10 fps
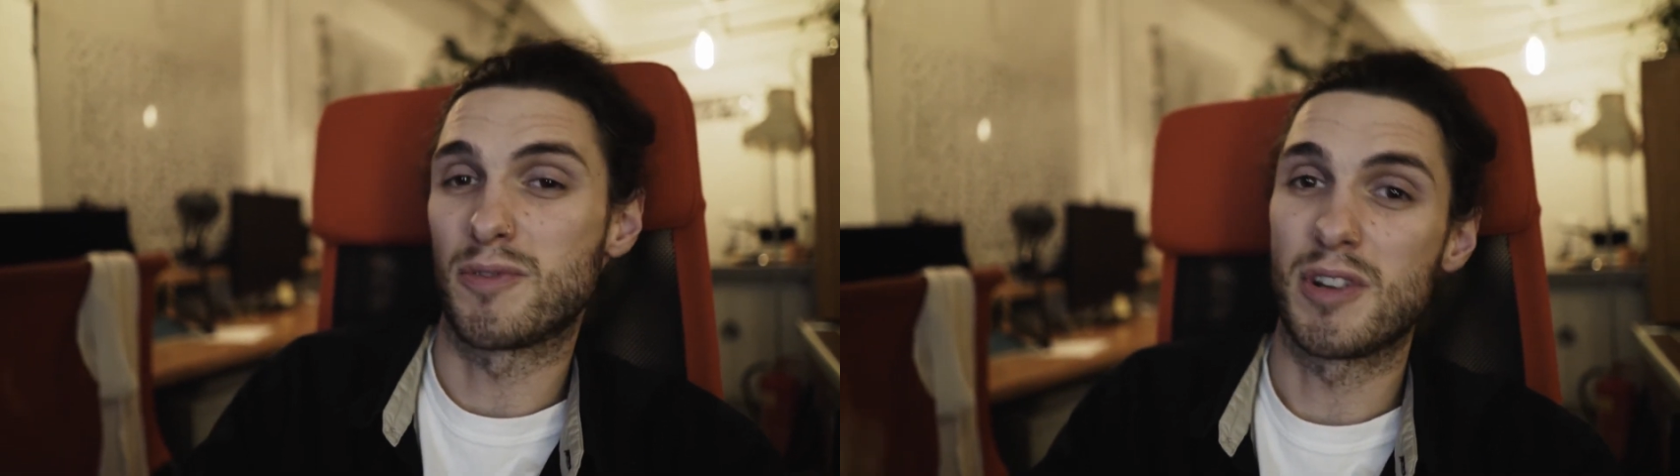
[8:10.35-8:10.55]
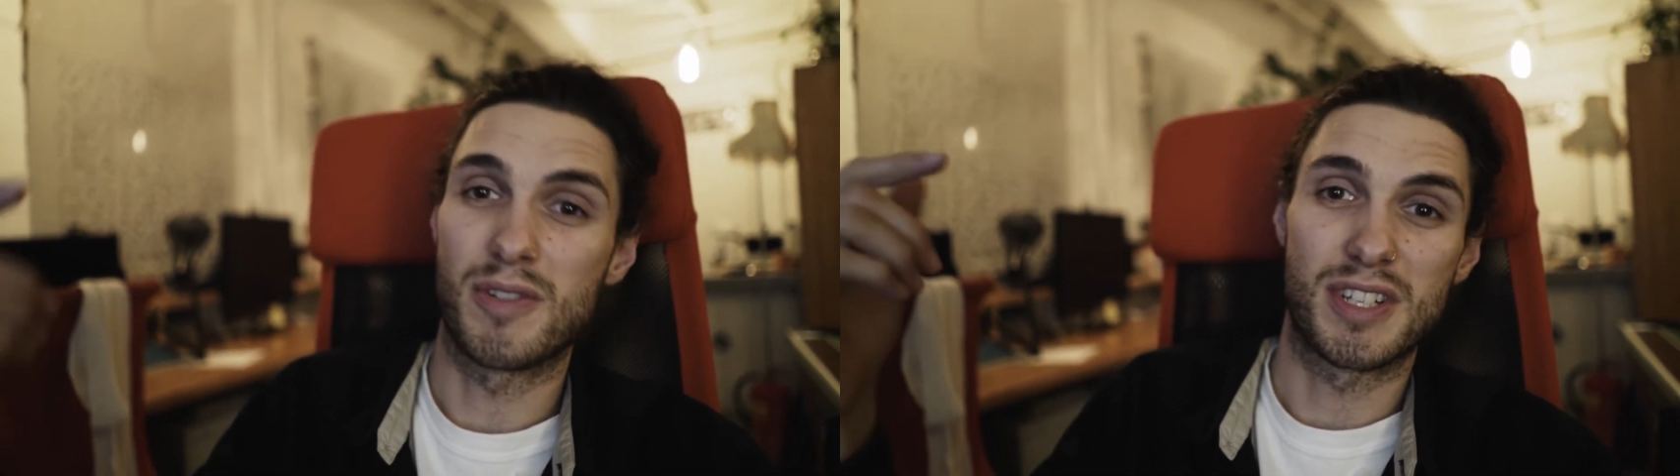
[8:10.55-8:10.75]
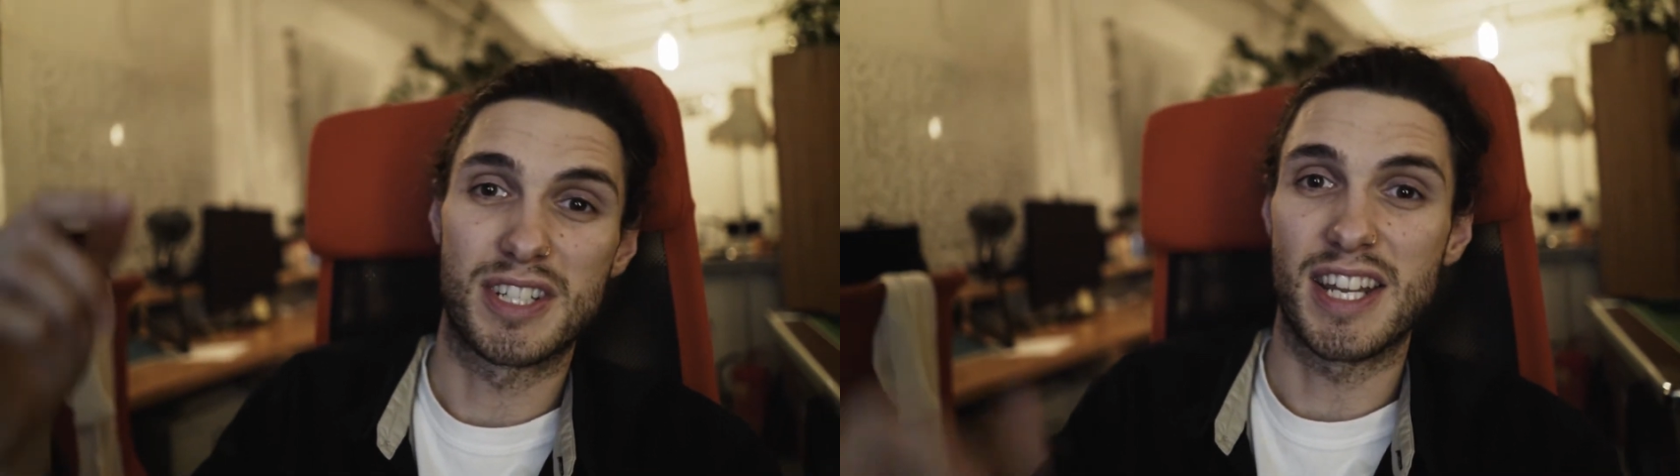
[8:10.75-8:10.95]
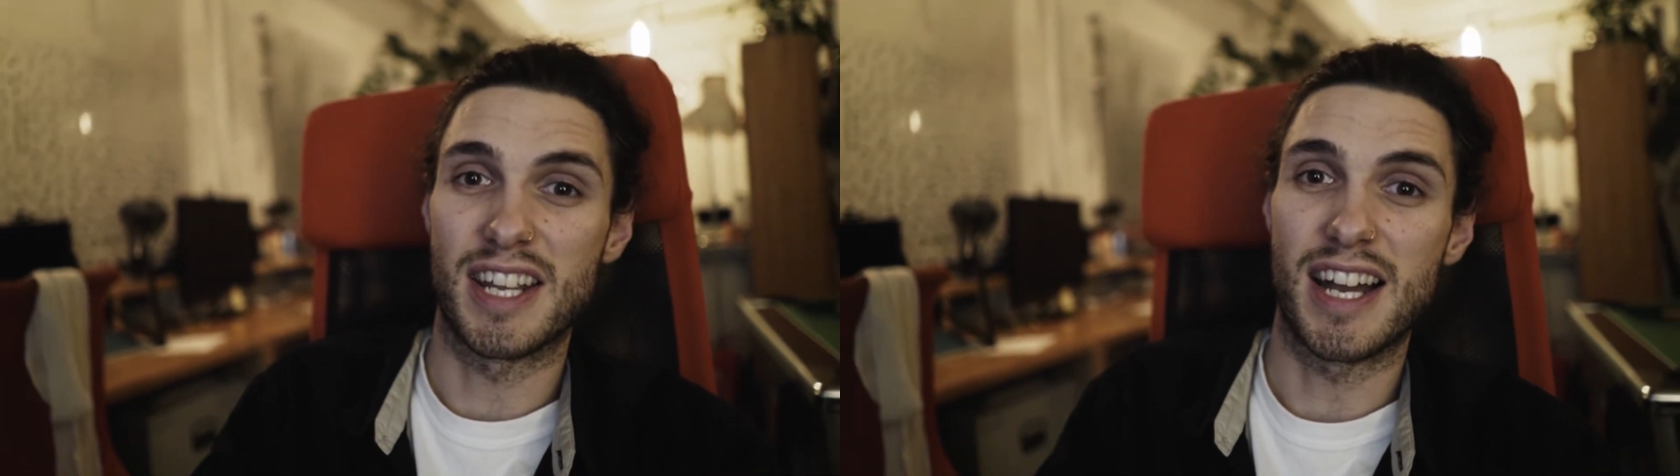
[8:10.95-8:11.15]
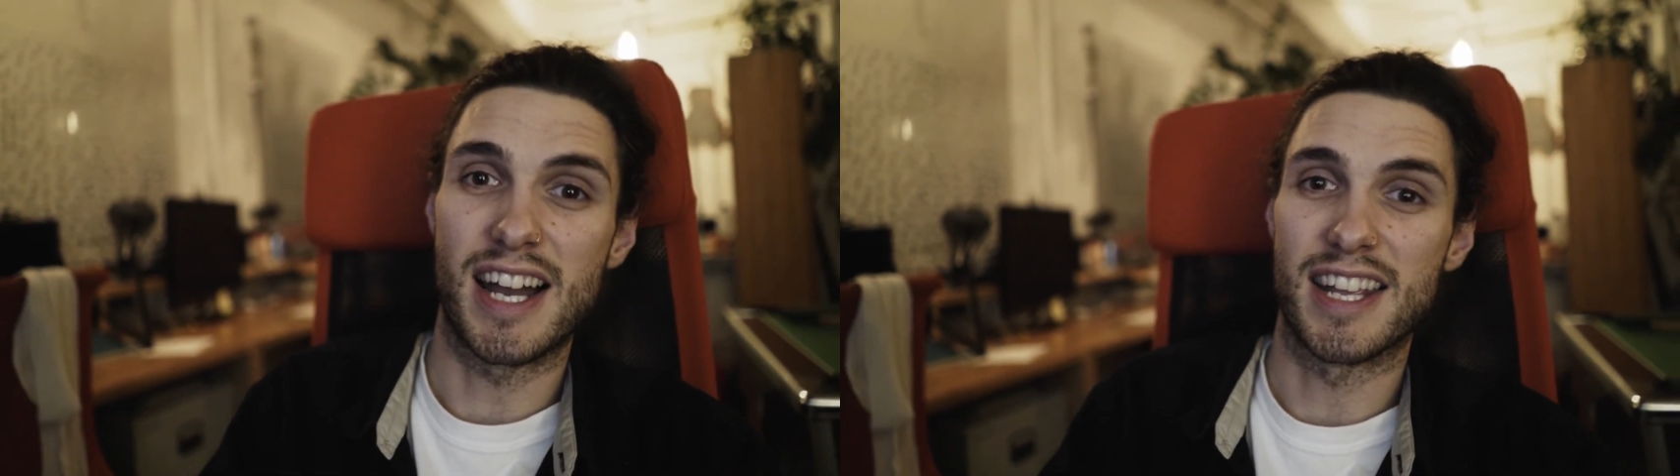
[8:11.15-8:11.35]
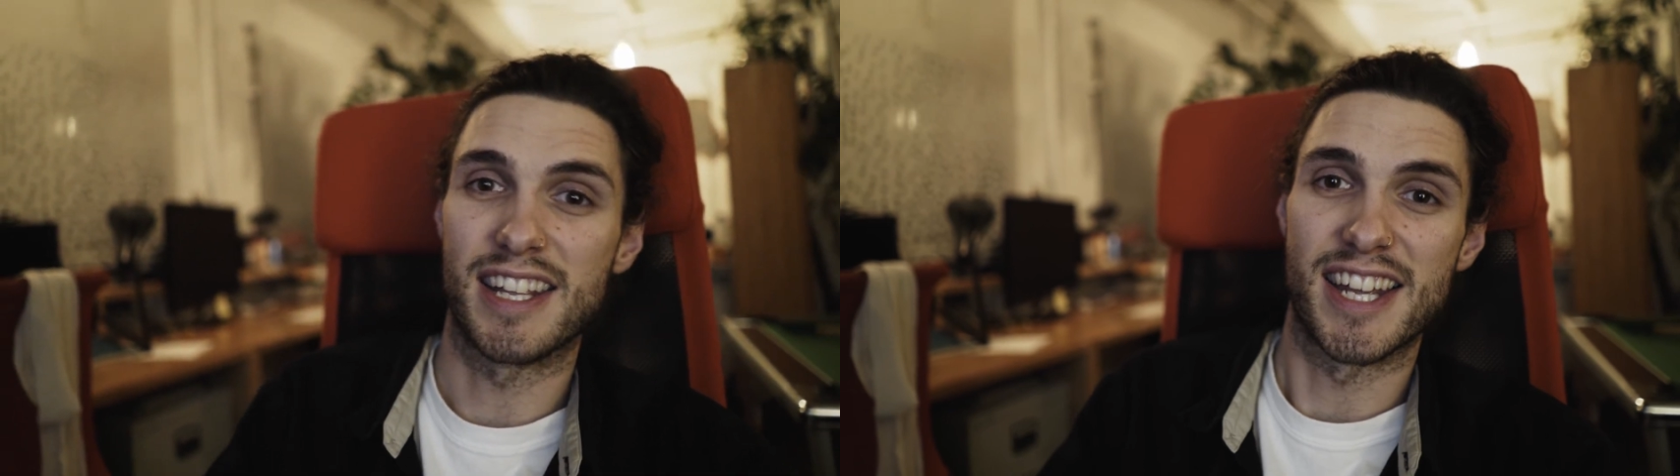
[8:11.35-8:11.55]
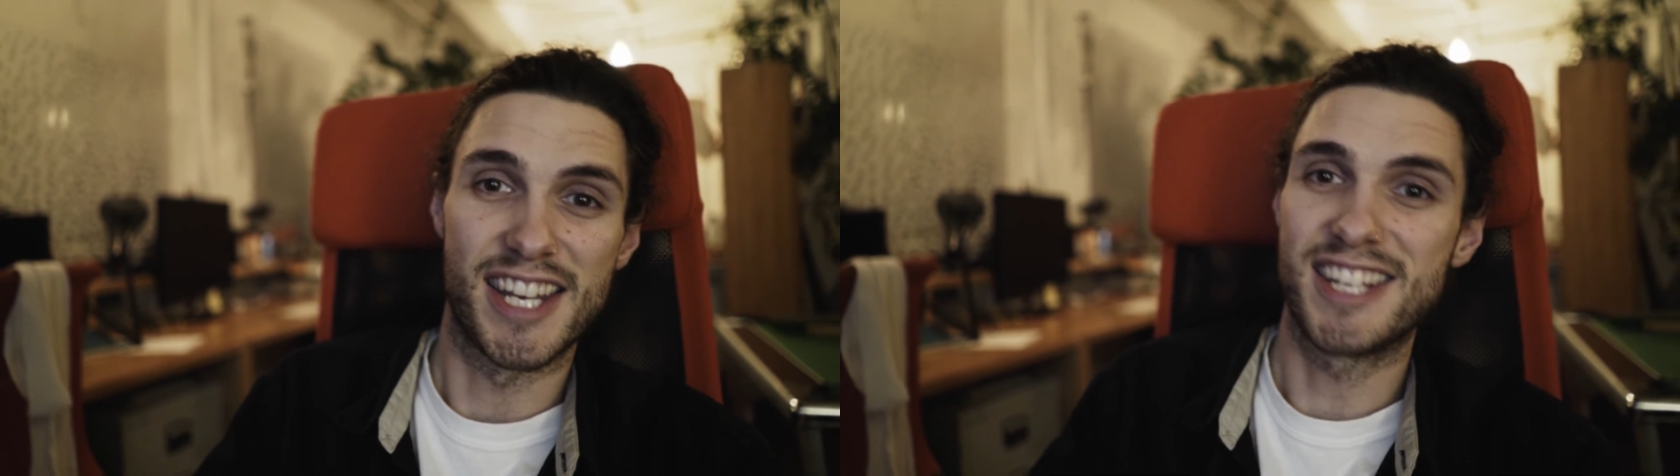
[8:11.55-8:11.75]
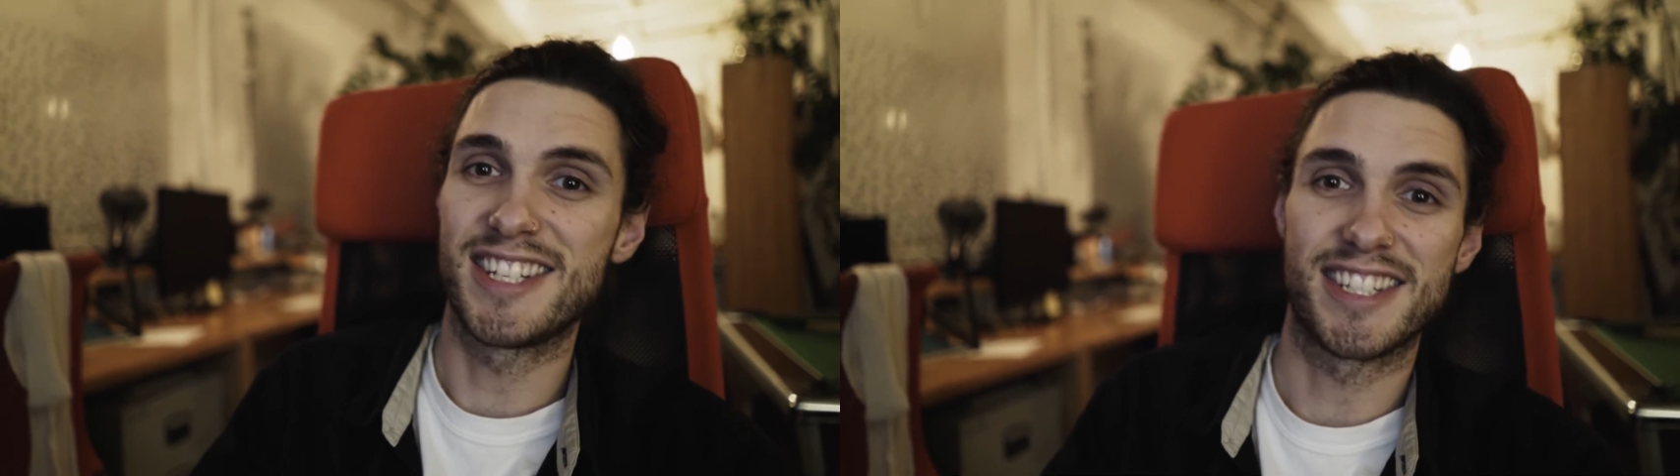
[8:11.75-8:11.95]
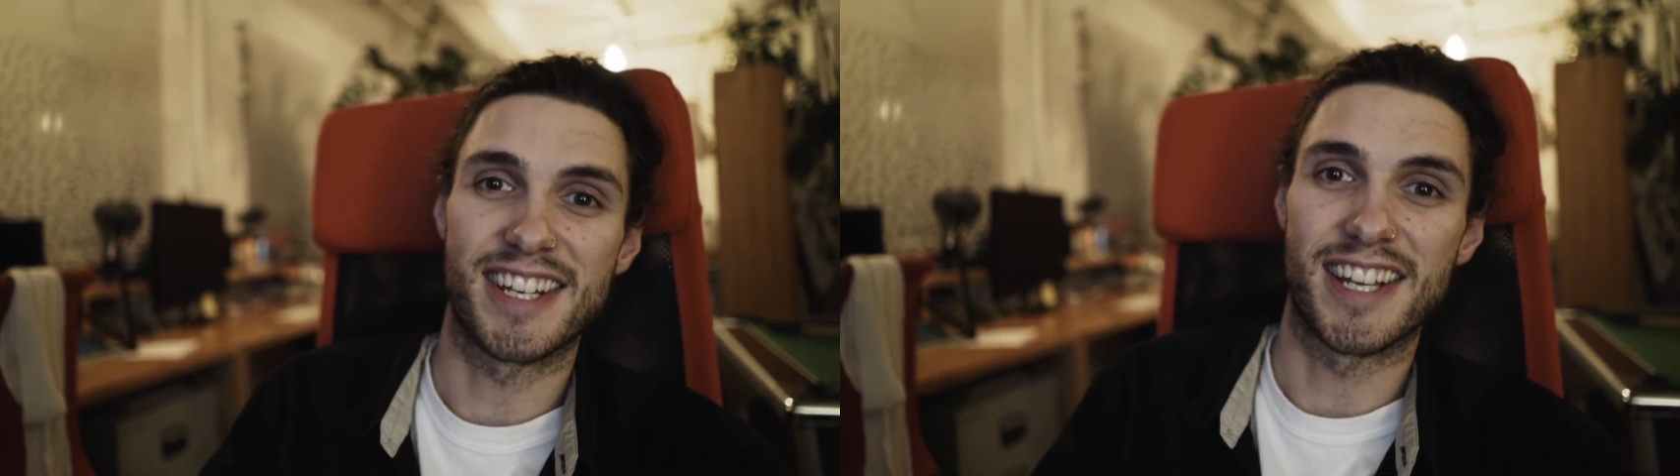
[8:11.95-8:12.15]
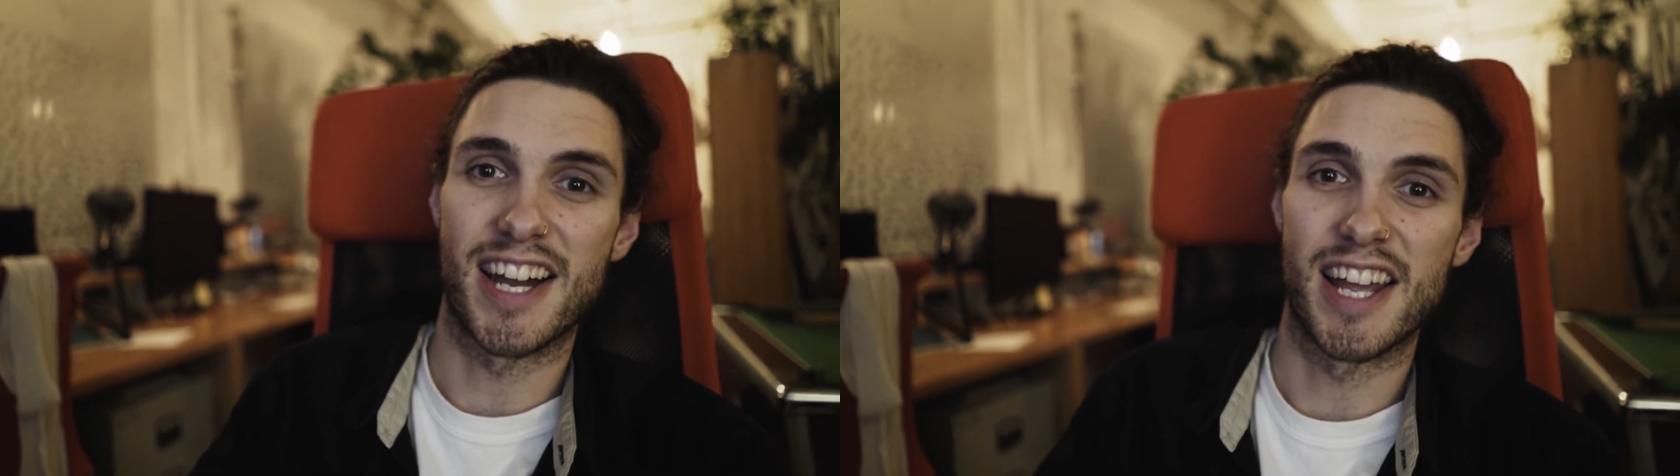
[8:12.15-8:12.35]
thought he was a sick guy, and he is a
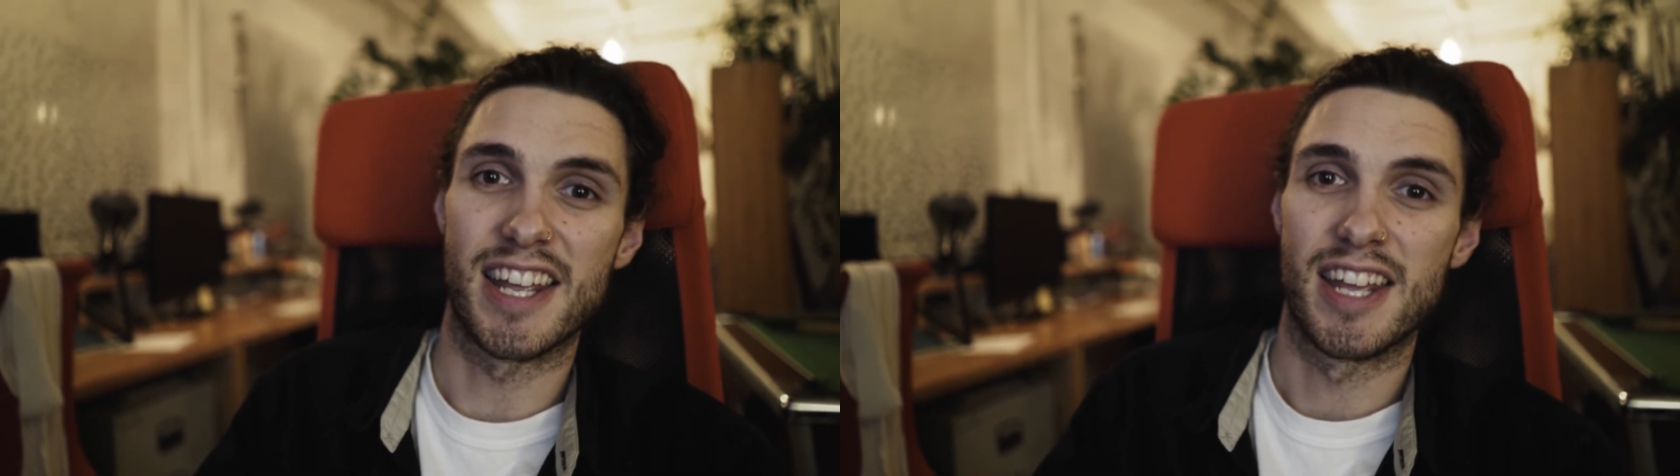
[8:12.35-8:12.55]
sick guy.